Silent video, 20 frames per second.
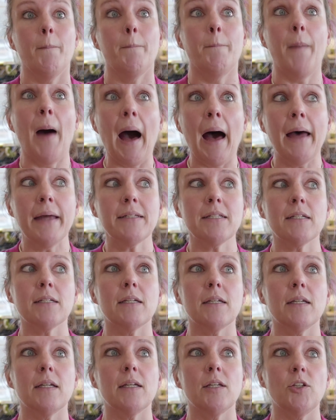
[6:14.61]
but
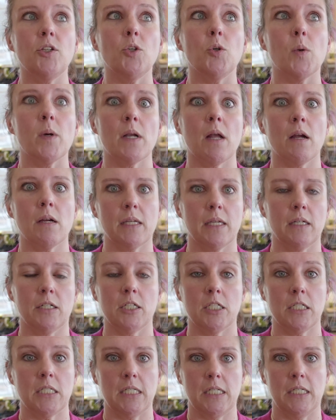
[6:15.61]
you are not
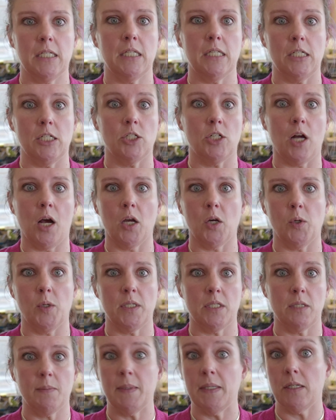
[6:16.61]
guaranteed that you're not
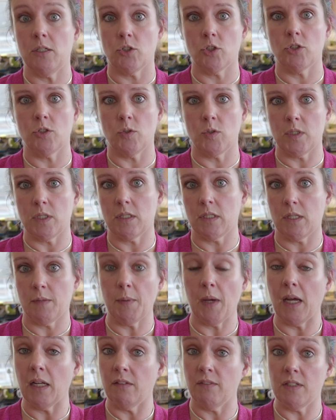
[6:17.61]
going to be introducing
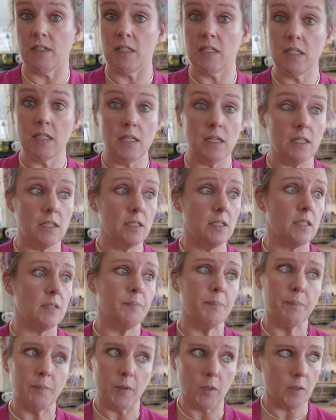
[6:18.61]
some kind of a disease